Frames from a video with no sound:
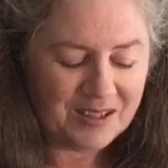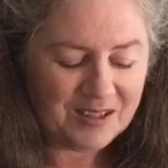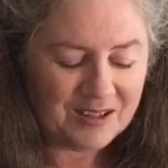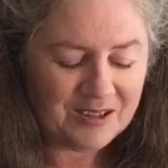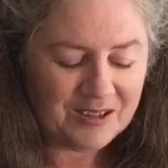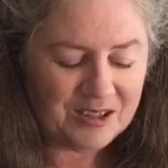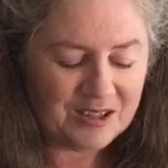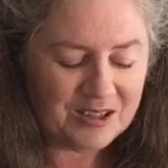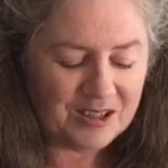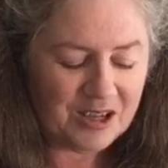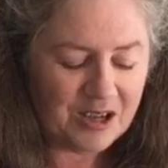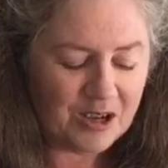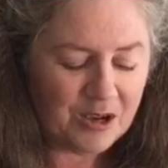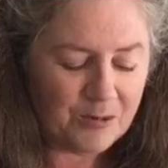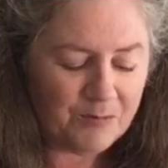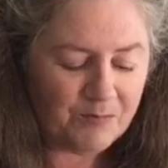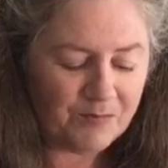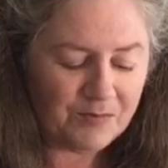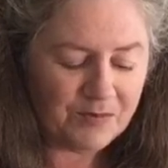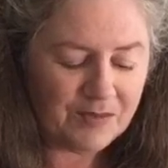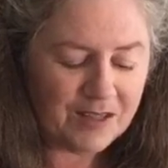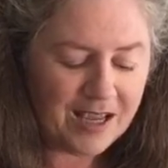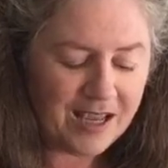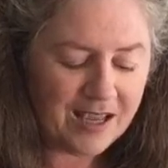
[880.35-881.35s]
So
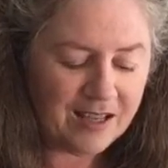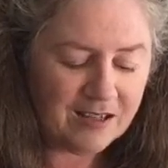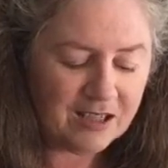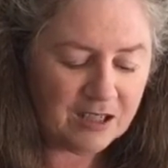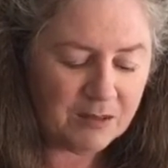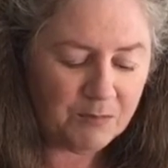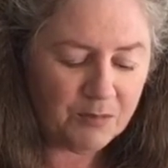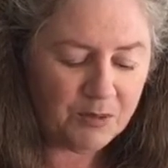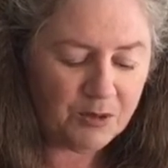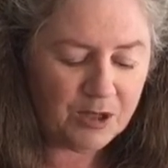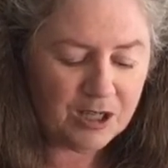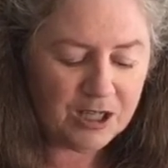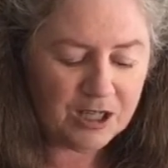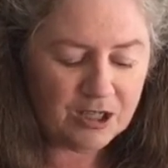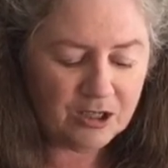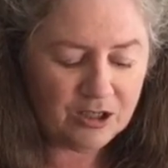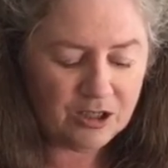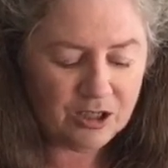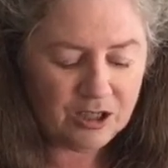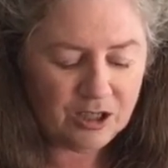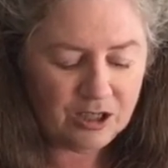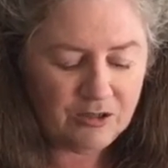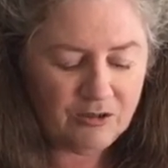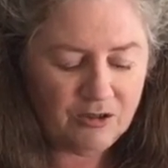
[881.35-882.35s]
that is pretty
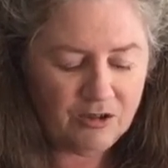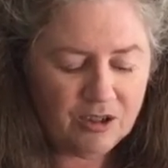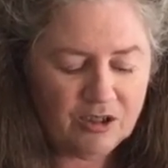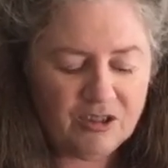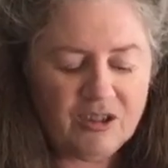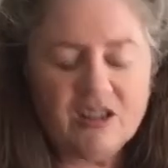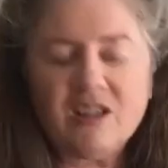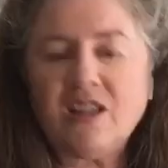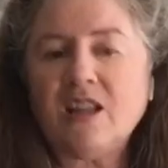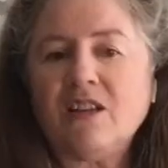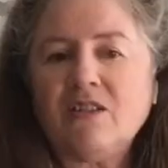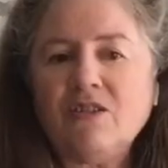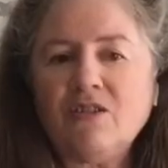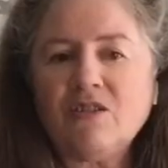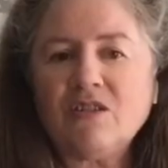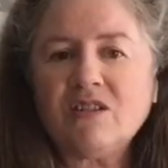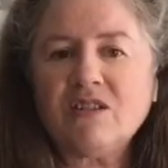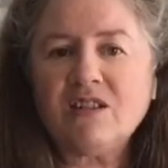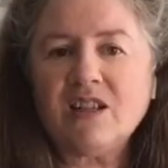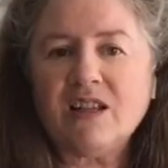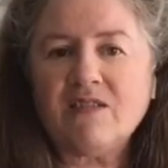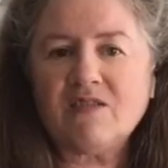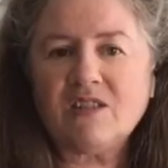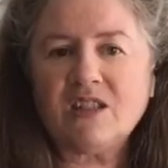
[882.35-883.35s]
good. You can sit that. You can
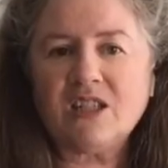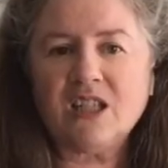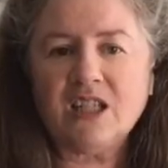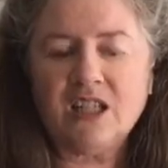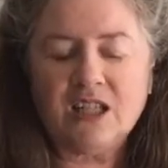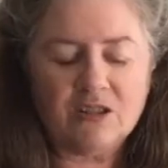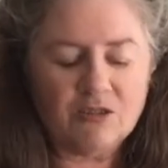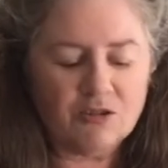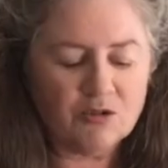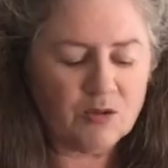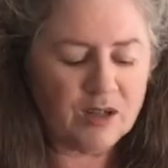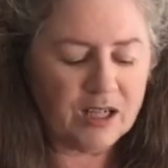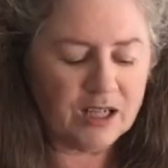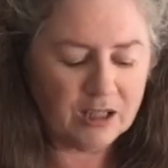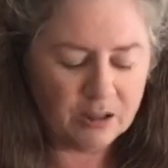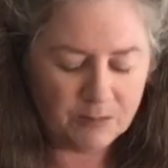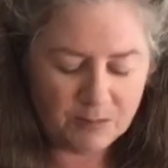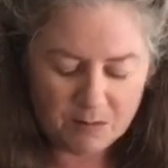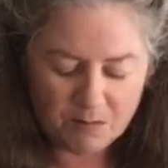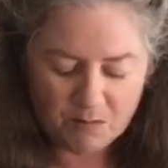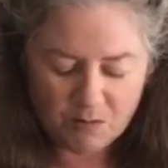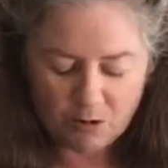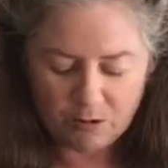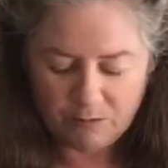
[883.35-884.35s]
sit here and drain a little
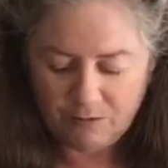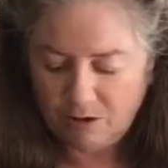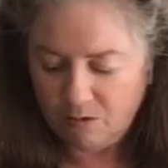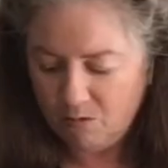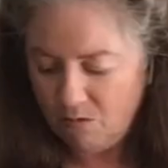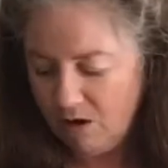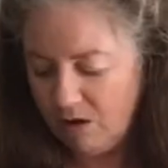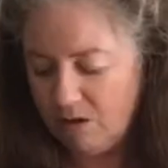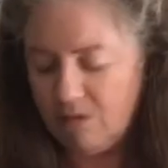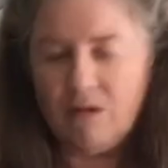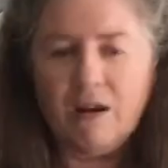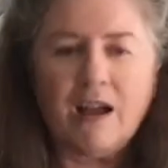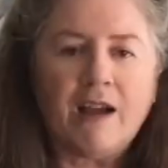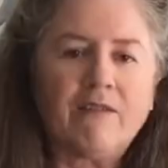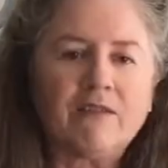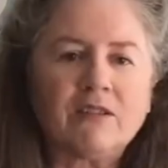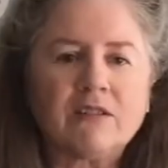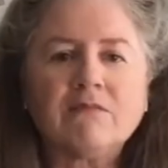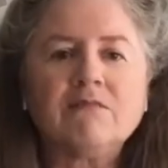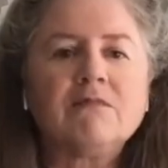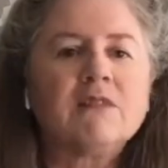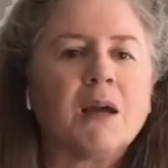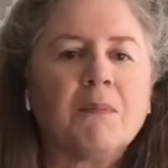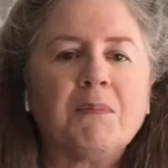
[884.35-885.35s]
bit more if you want. Go have a
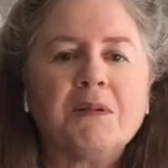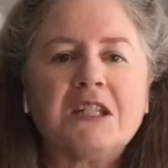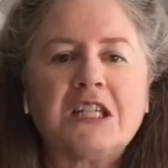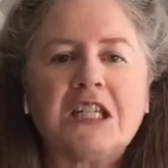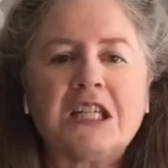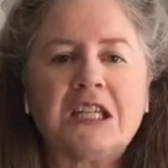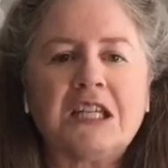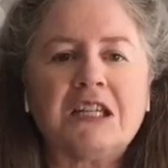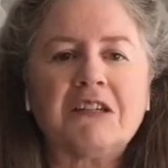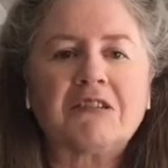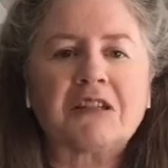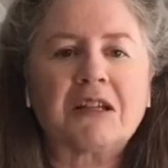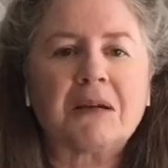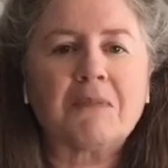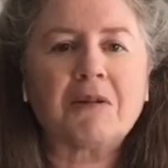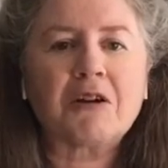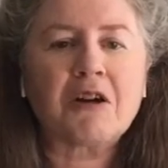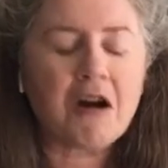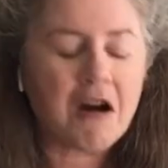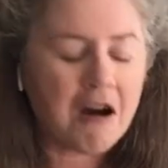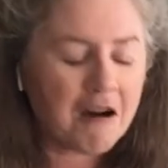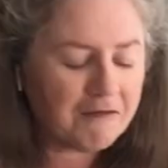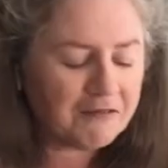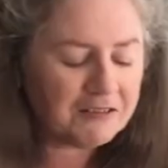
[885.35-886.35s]
cup of tea or a cup of
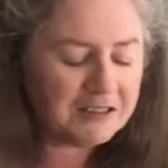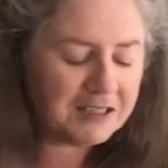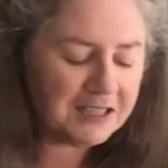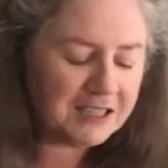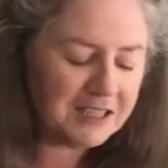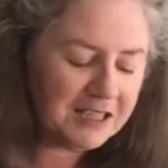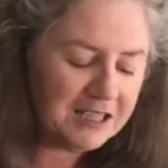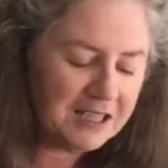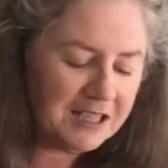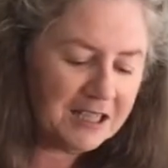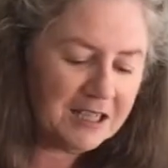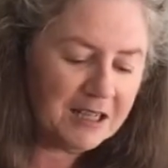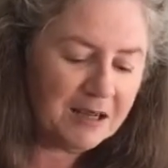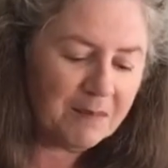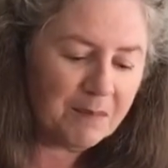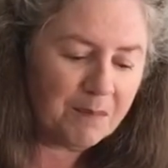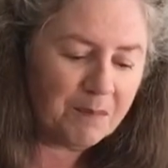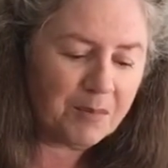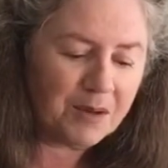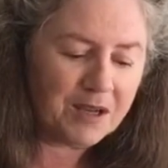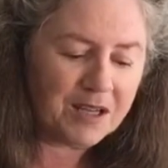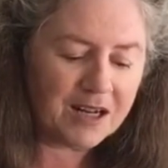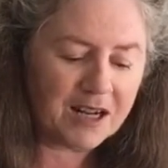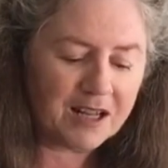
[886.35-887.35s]
coffee.
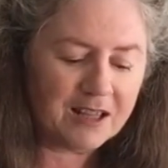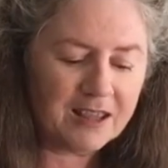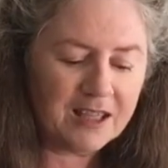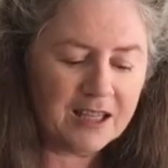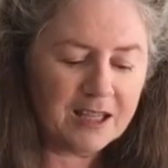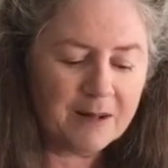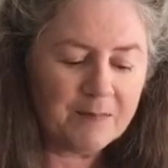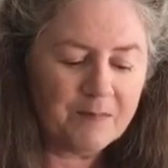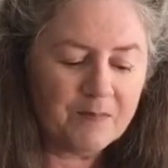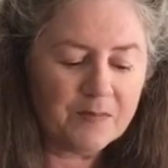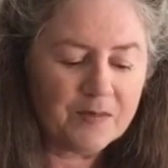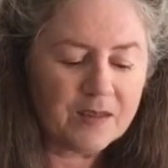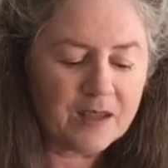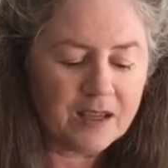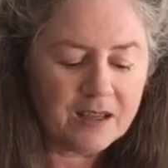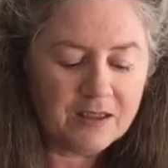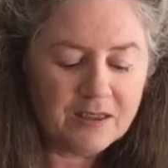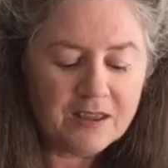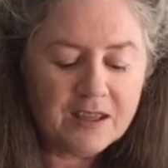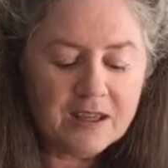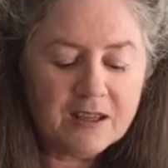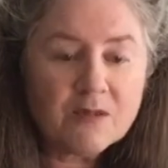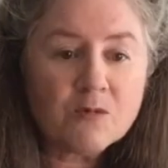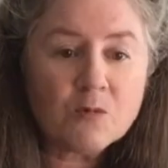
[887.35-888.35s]
But I think
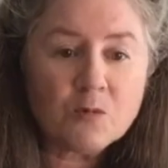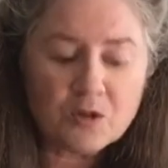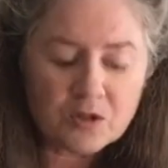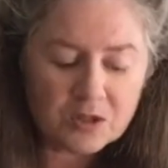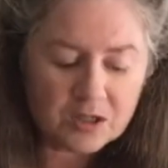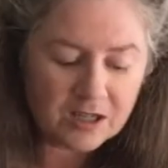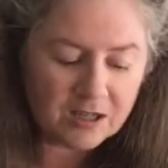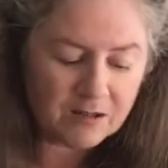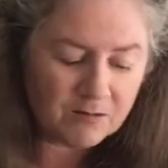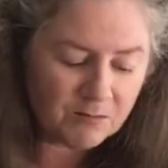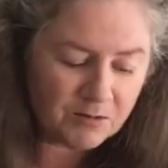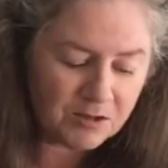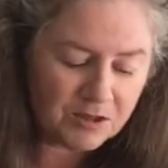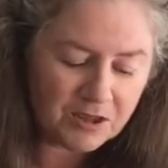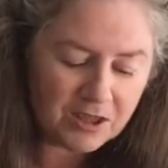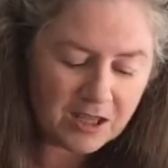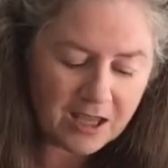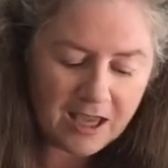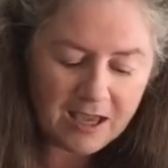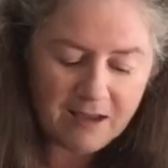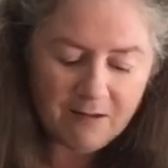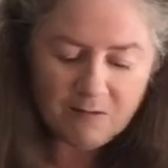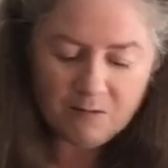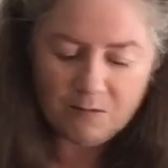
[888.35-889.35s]
we're done with
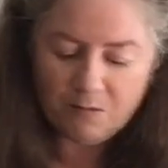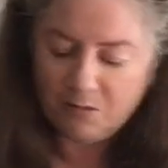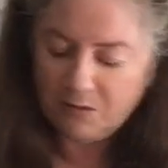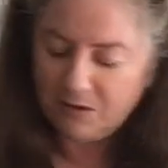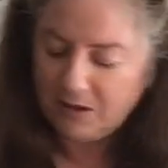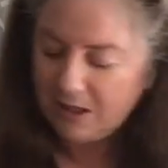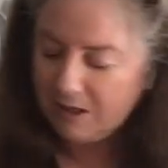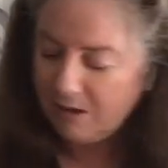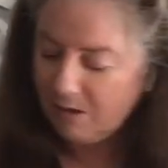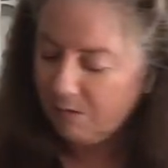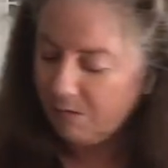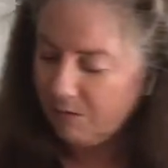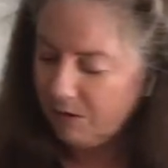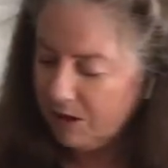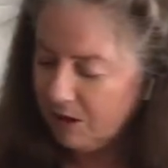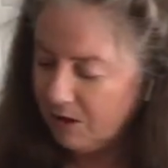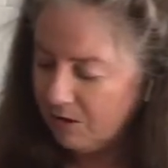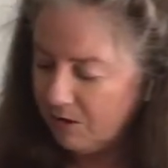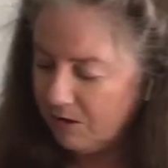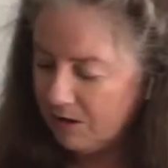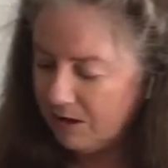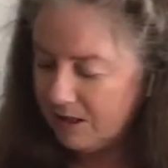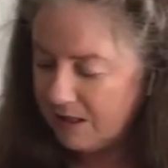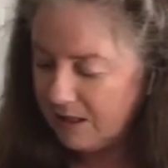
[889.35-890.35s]
that. Put that over here to
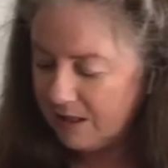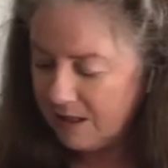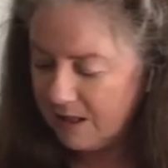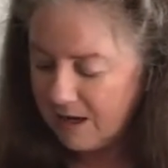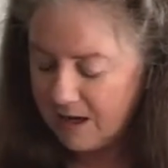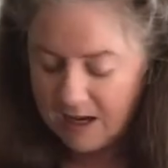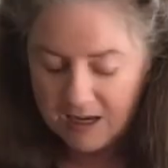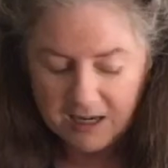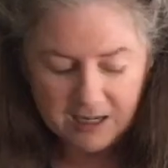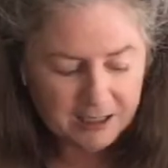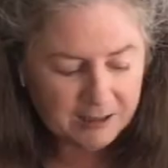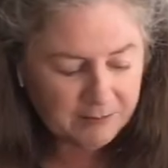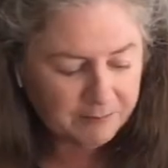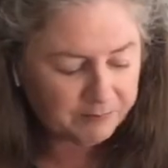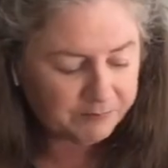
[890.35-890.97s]
the side.